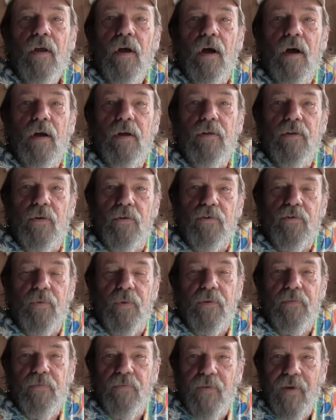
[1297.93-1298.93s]

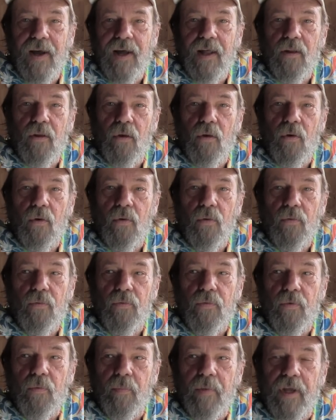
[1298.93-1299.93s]
Usually follow
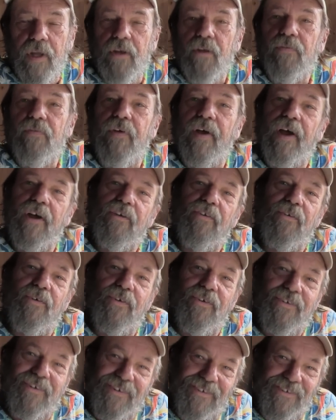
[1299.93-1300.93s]
the
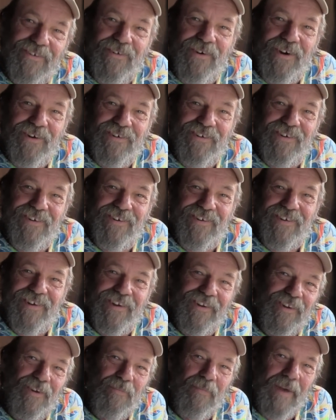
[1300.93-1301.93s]
manufacturer's instructions
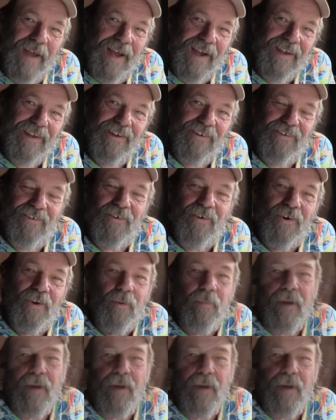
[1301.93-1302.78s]
on the package or